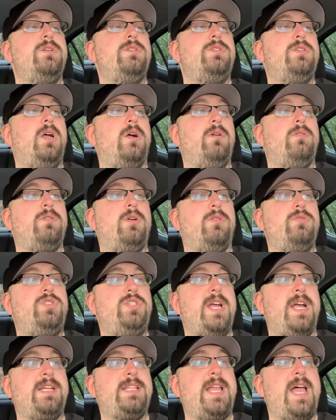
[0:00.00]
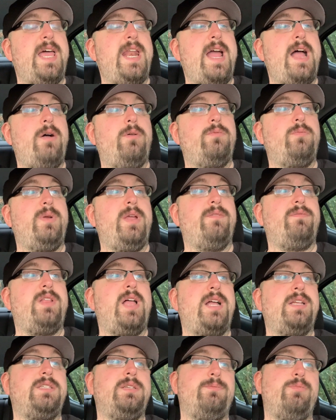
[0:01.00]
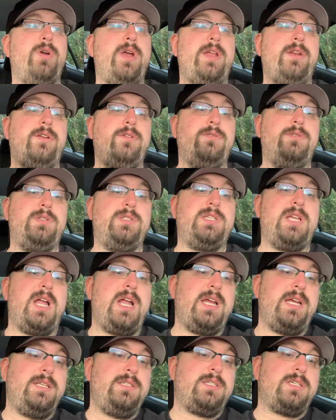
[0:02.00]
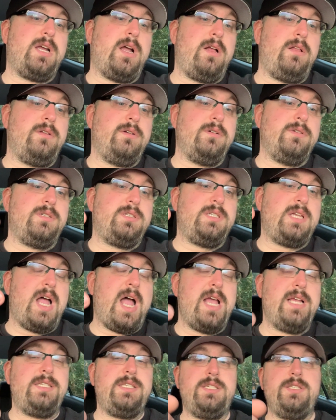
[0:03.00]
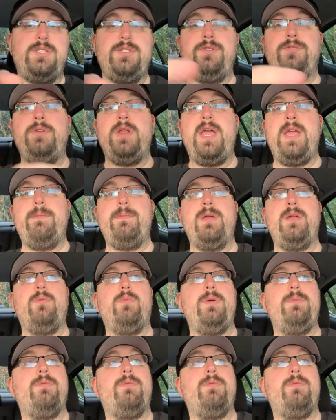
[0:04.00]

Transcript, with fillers: So go check that out. We have lots of brand new designs, colors, sizes, you name it.